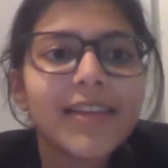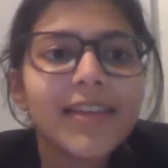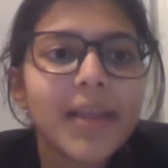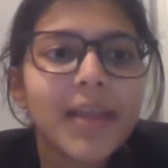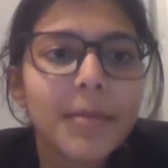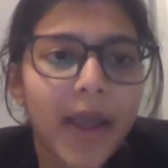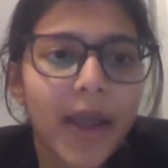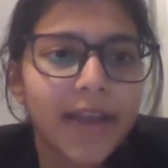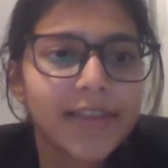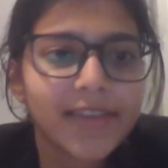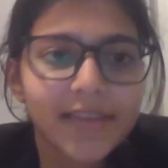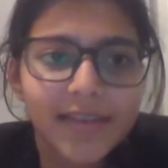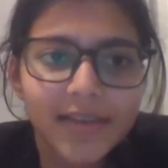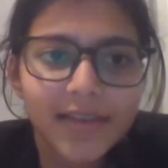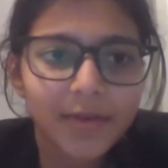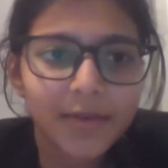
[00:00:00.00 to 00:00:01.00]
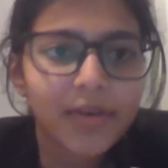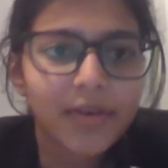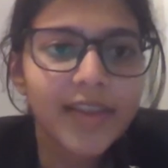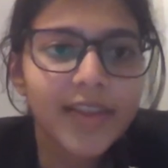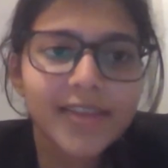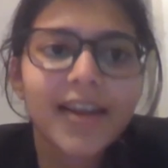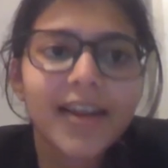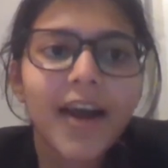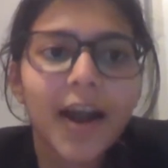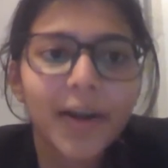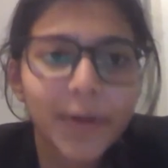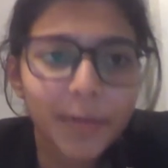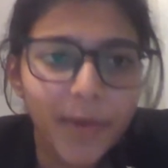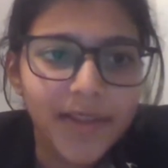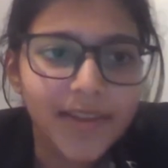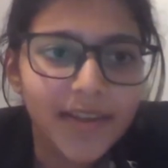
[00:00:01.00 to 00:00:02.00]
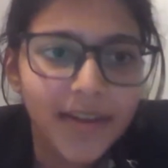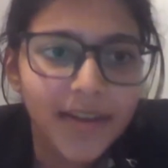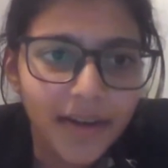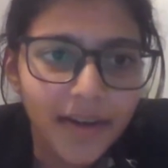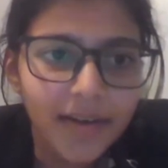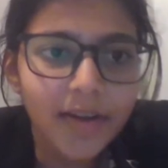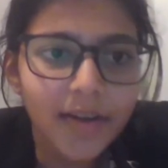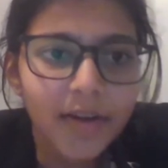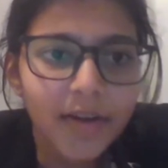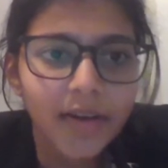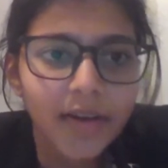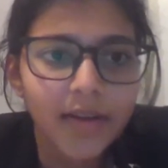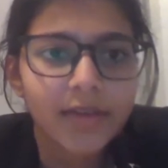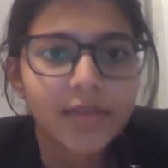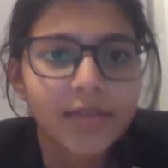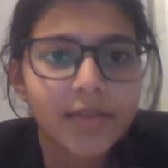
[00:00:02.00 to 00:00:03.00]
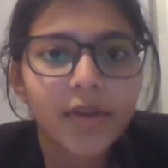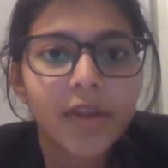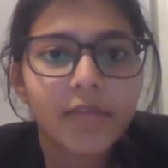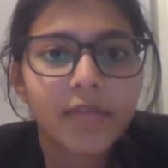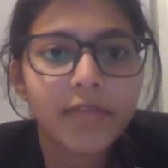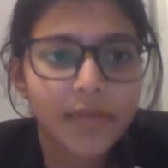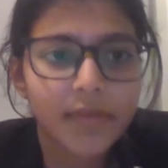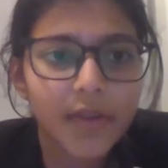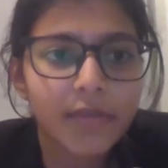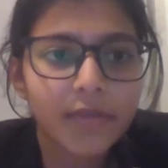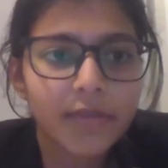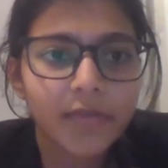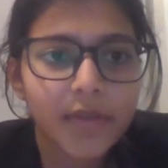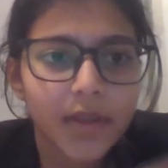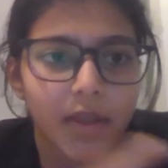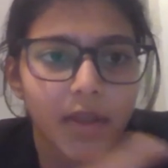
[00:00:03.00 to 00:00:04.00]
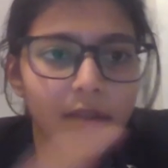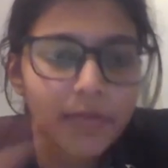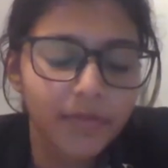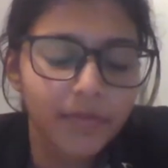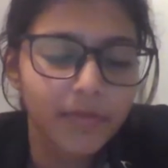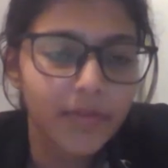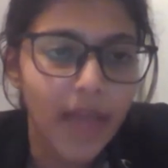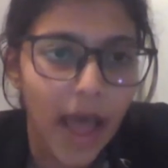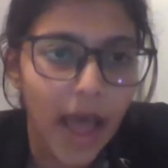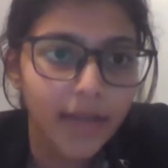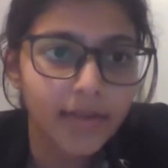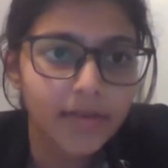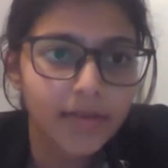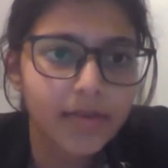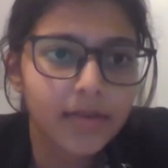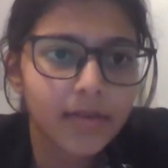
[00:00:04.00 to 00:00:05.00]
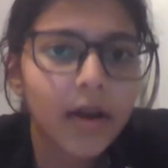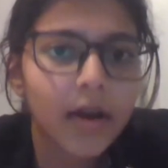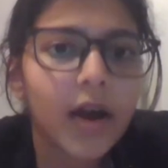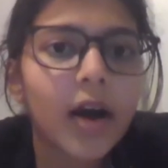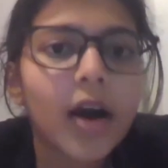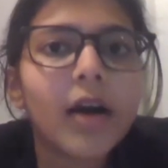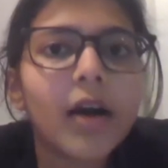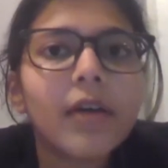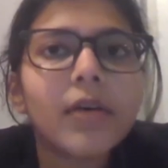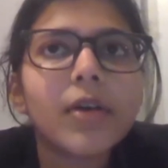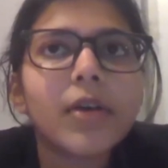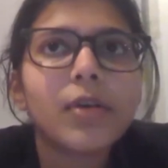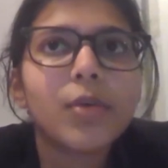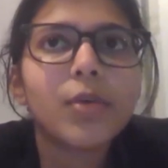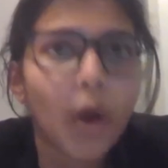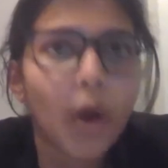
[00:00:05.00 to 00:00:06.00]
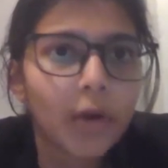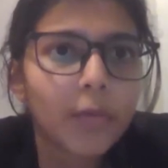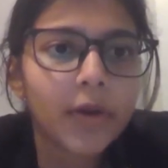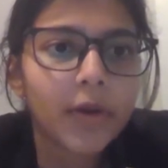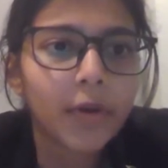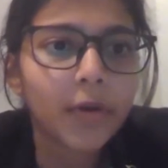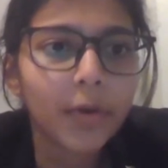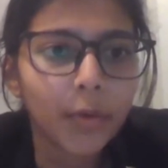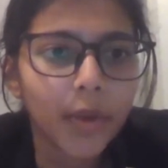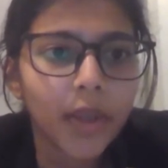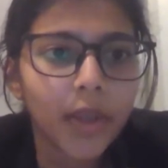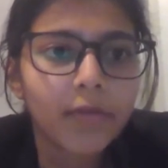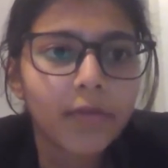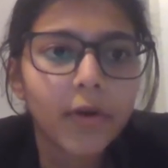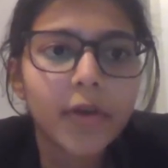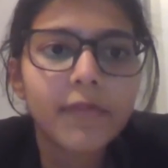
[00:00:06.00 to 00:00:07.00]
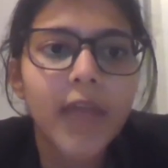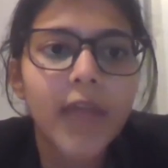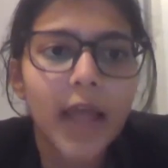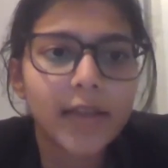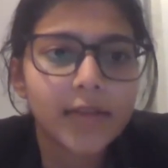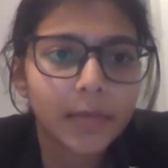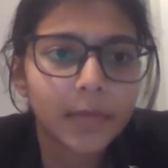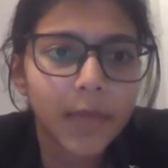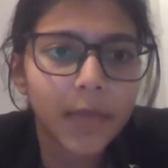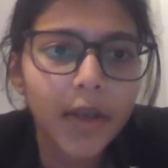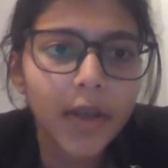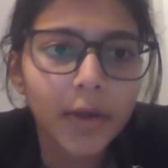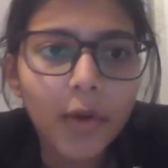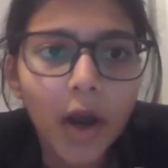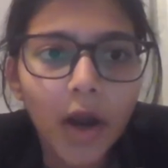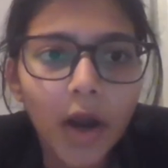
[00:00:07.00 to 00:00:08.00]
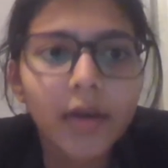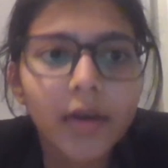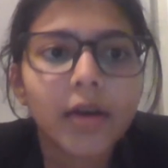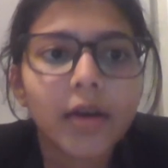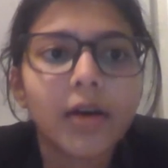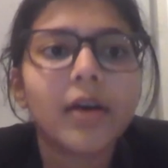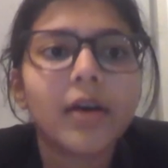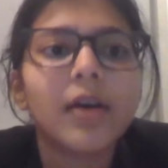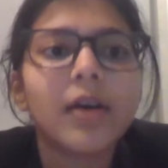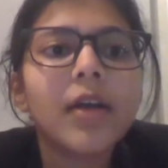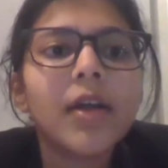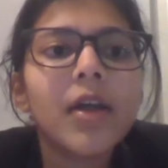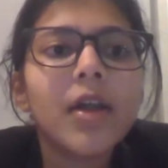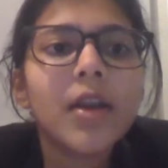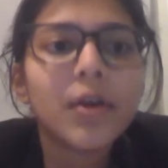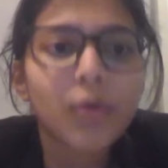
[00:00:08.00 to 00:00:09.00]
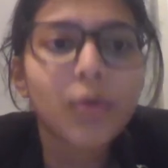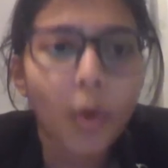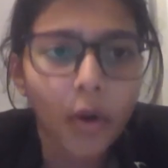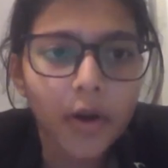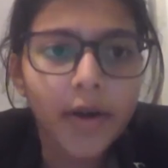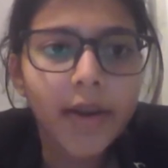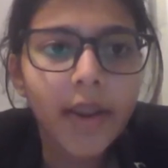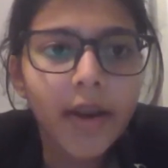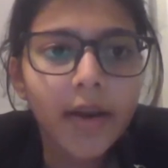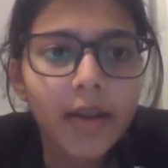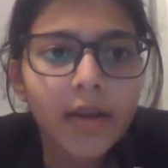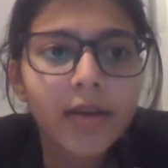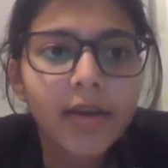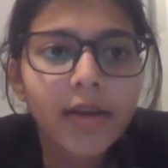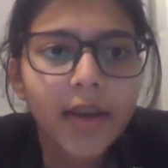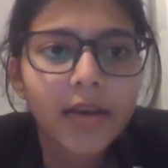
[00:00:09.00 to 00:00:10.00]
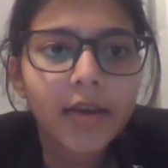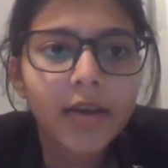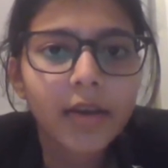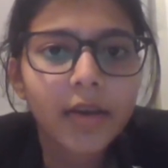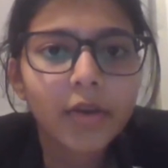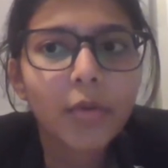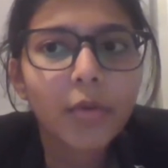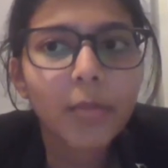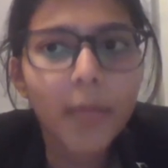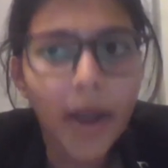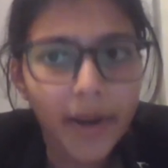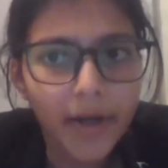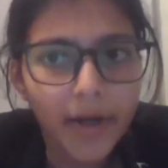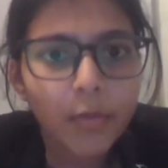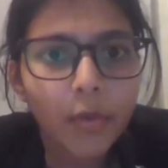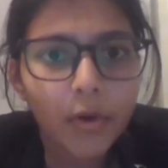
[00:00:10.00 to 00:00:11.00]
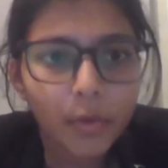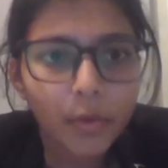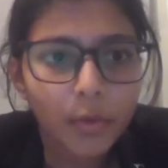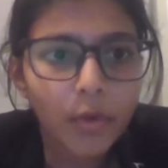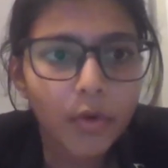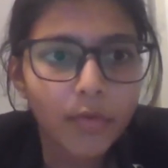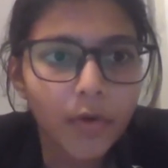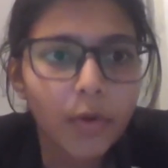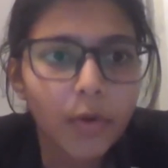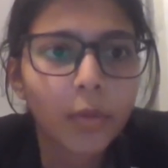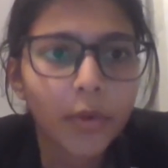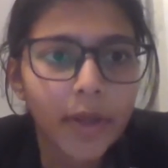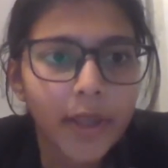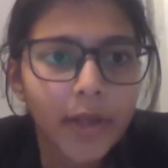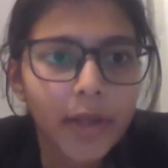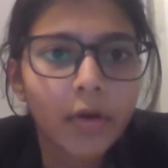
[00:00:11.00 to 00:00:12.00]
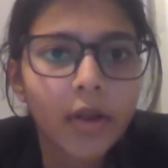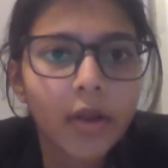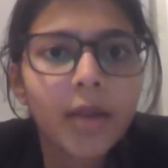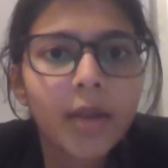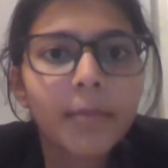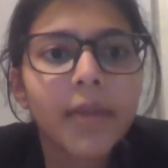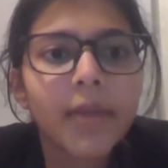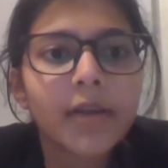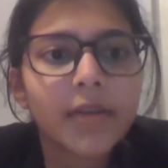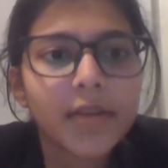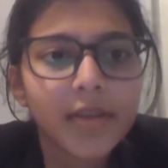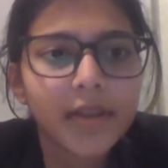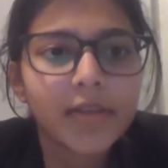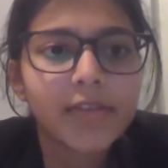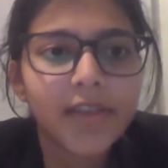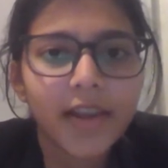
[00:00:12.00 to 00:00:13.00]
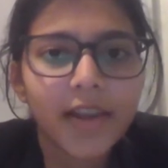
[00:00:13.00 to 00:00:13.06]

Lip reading: They might just, you know, disregard you as an intern here. So if that's not what you're looking for, if that's something that you can't tolerate, then you might want to go for coding and all, because in